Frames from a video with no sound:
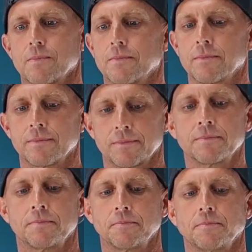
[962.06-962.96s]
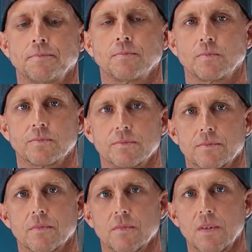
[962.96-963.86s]
more in the future.
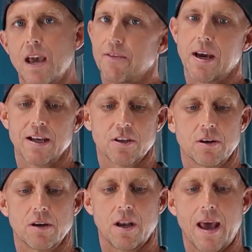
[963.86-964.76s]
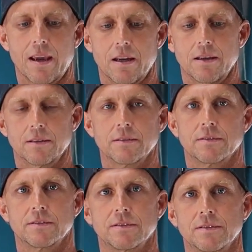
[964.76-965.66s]
There's so many things we can
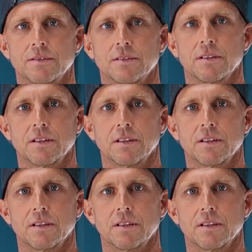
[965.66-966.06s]
do, right?